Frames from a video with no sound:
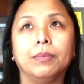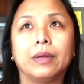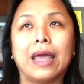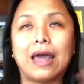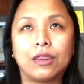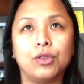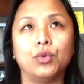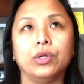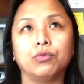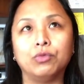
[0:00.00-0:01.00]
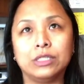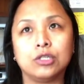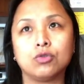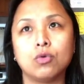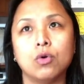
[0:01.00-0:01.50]
gathering,
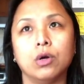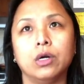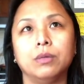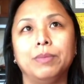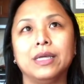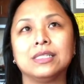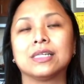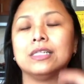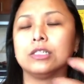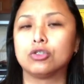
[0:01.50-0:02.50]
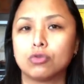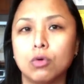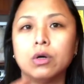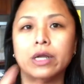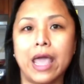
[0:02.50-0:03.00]
restore, basically
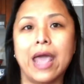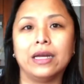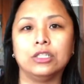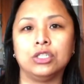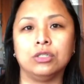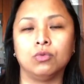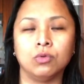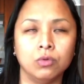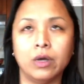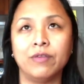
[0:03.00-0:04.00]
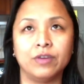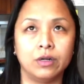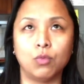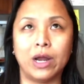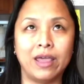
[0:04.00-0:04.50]
store the energy,
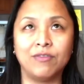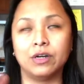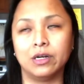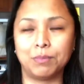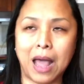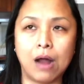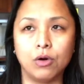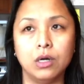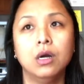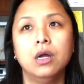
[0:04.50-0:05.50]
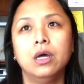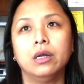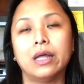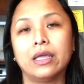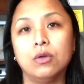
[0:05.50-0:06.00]
whatever the power
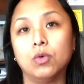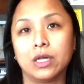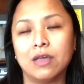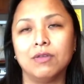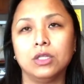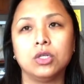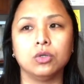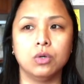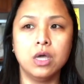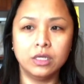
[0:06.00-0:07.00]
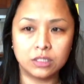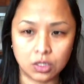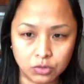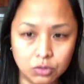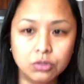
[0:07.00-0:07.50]
that you were given to.
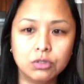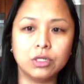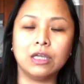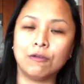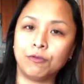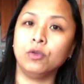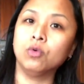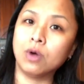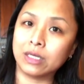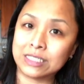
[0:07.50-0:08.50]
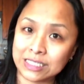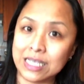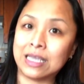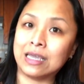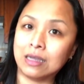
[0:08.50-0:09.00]
So usually if you are
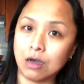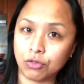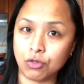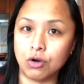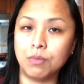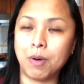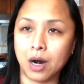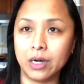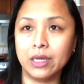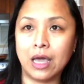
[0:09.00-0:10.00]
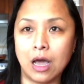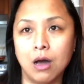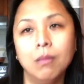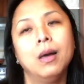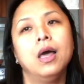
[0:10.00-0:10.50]
seeking a third party
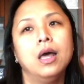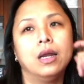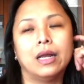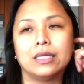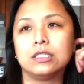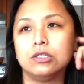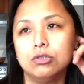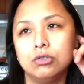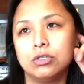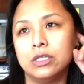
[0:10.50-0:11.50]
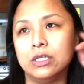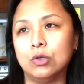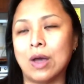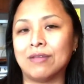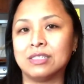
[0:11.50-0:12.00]
help, that's usually
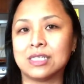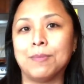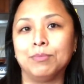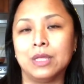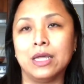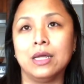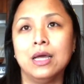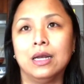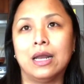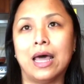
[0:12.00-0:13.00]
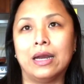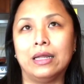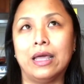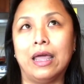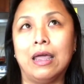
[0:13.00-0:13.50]
you have something that
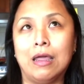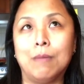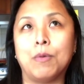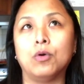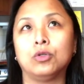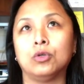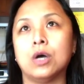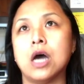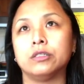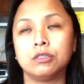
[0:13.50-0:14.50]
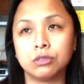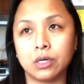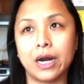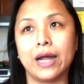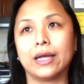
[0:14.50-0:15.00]
able to
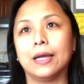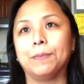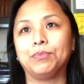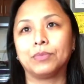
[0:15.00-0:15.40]
attract